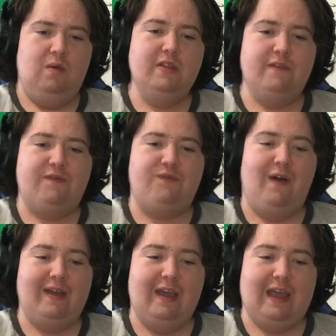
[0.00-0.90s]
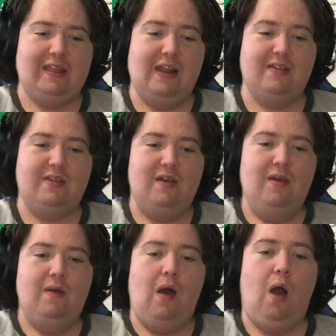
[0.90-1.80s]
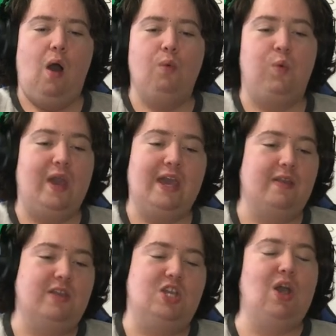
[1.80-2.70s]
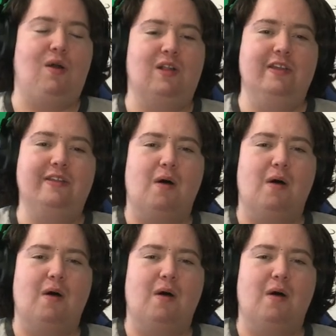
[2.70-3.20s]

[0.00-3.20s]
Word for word: What the fuck? Okay, that is... a weird chocolate,